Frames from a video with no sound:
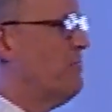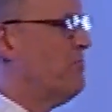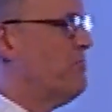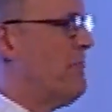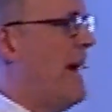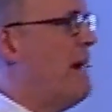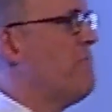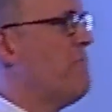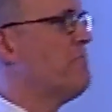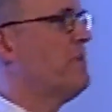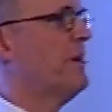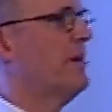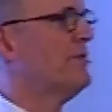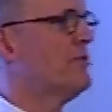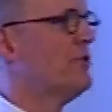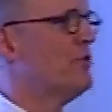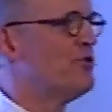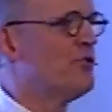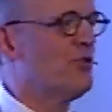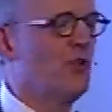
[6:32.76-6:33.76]
map
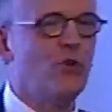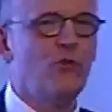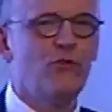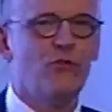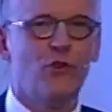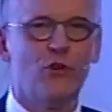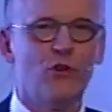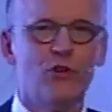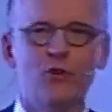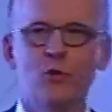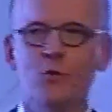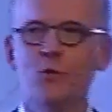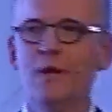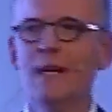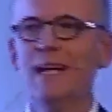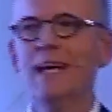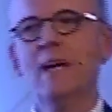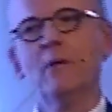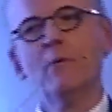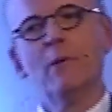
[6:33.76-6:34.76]
to show for you
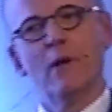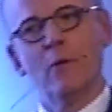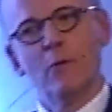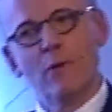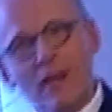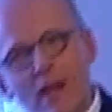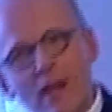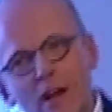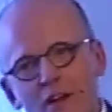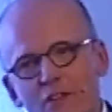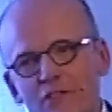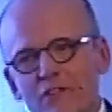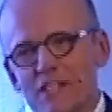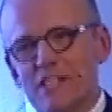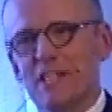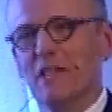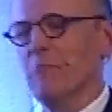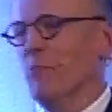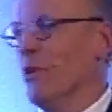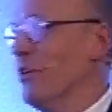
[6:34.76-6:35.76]
where we are
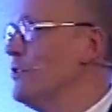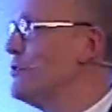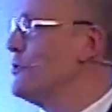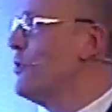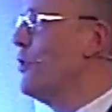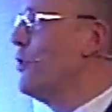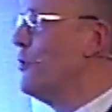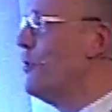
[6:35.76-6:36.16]
visible, so